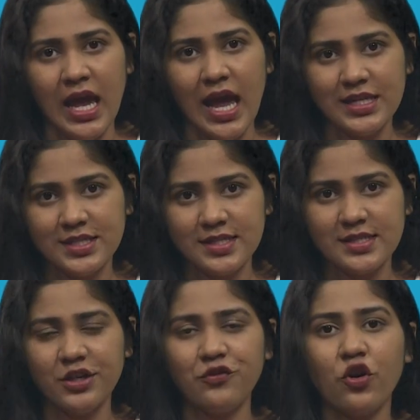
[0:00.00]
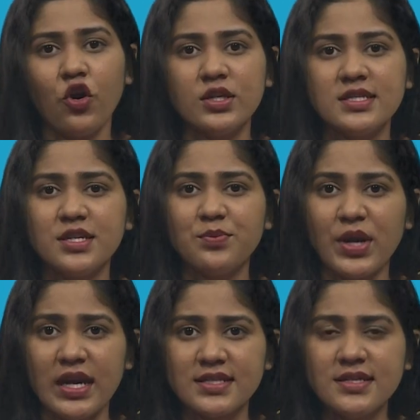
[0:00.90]
Adjusting for constant
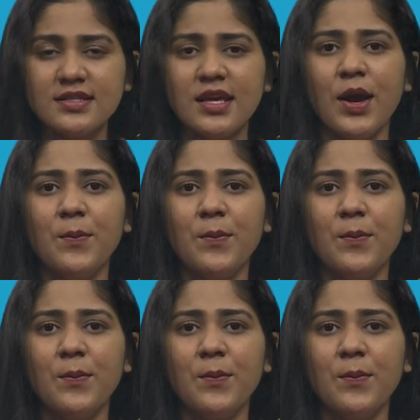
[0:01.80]
prices